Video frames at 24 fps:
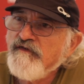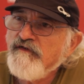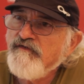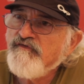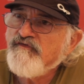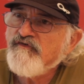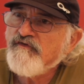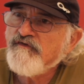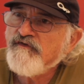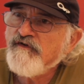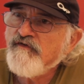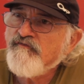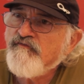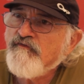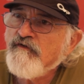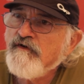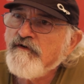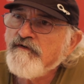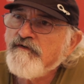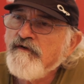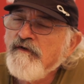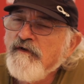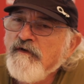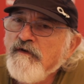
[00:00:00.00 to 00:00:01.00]
These are
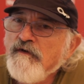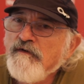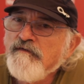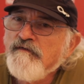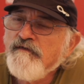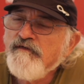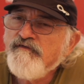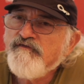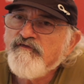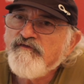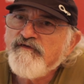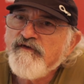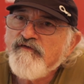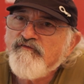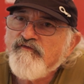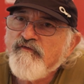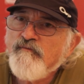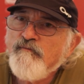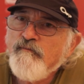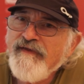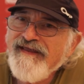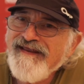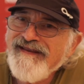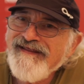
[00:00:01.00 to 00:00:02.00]
different
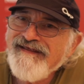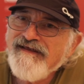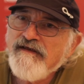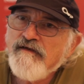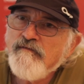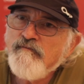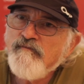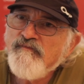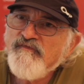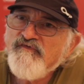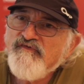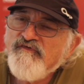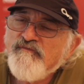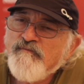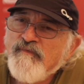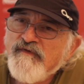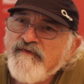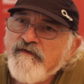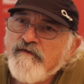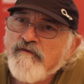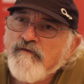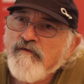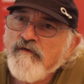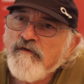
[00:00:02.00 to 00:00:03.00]
mediums,
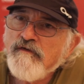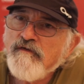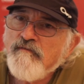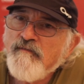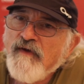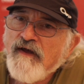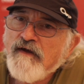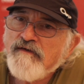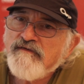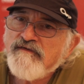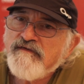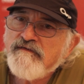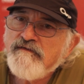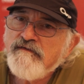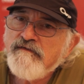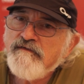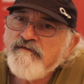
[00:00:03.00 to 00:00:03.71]
but they're all about